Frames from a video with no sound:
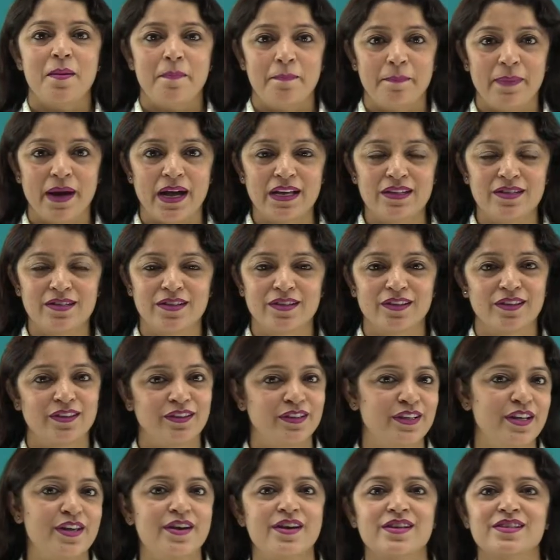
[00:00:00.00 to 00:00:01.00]
but
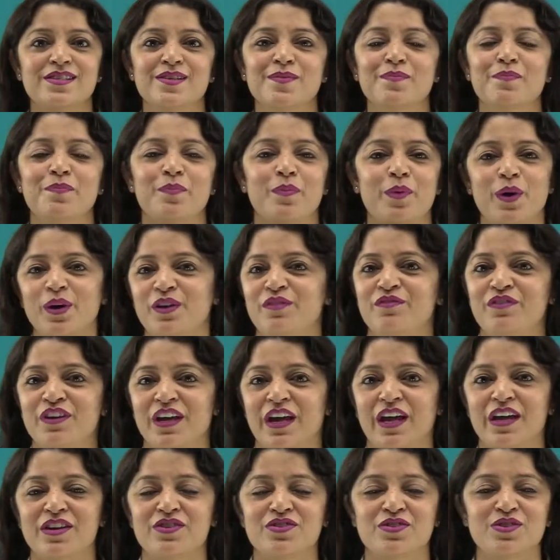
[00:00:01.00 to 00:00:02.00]
there are some
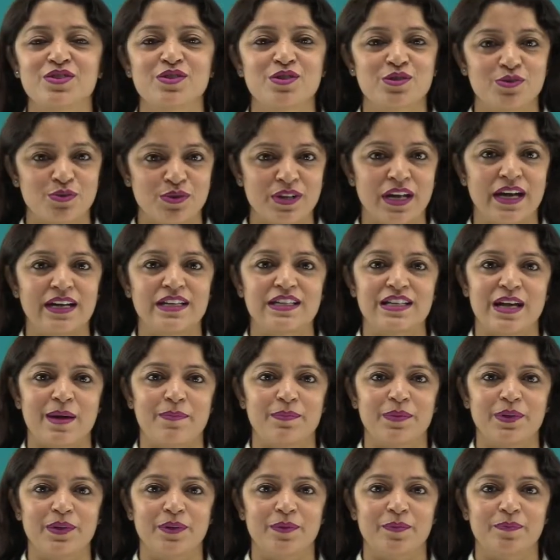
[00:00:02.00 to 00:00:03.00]
modifications to that
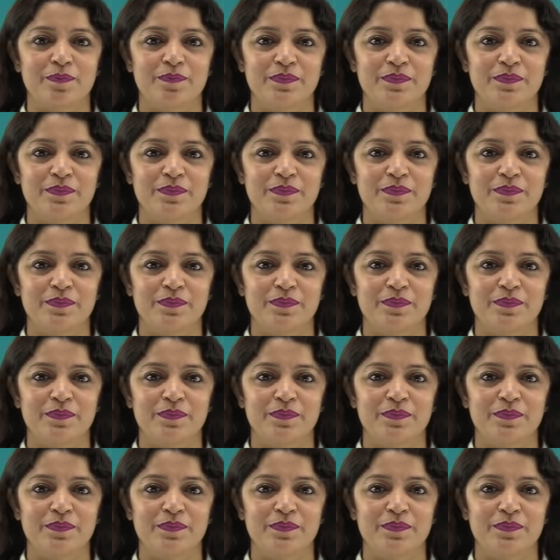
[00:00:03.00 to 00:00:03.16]
chapter